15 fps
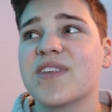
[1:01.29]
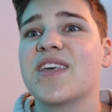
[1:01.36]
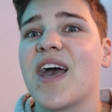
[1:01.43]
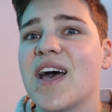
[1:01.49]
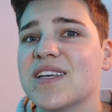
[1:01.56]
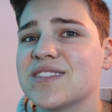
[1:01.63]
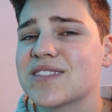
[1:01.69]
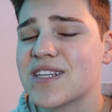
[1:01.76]

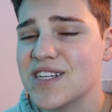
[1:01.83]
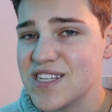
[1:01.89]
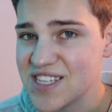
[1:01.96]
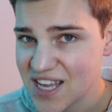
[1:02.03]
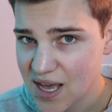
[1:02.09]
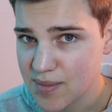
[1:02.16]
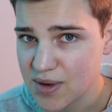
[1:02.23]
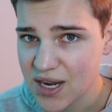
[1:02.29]
Yes,
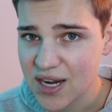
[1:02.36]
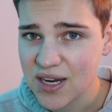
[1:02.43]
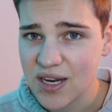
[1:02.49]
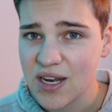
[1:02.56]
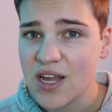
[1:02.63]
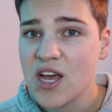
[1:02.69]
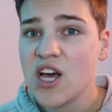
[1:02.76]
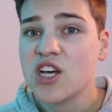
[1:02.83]

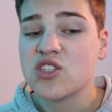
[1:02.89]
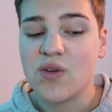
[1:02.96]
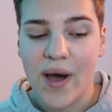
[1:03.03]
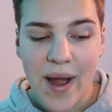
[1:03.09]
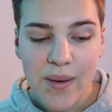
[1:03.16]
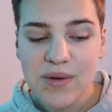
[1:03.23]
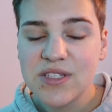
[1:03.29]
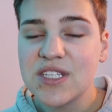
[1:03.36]
contaminated. So
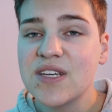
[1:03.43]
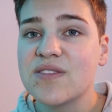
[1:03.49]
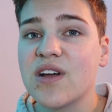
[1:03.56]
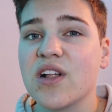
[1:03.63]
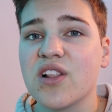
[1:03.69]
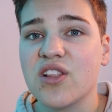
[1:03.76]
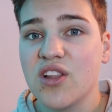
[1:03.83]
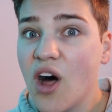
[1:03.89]
I received a
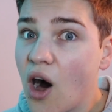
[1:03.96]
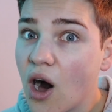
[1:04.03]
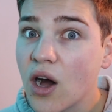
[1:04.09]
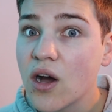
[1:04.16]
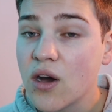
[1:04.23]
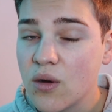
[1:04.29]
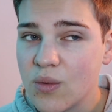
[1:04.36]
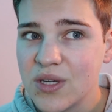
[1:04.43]

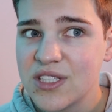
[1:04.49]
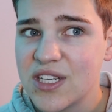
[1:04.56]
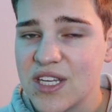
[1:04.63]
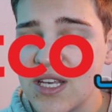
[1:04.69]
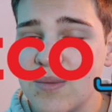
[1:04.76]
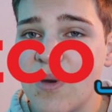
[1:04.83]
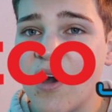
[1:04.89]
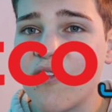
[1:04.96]
long-winded
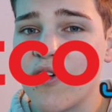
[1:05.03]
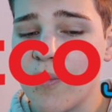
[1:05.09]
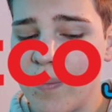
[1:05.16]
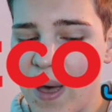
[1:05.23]
email from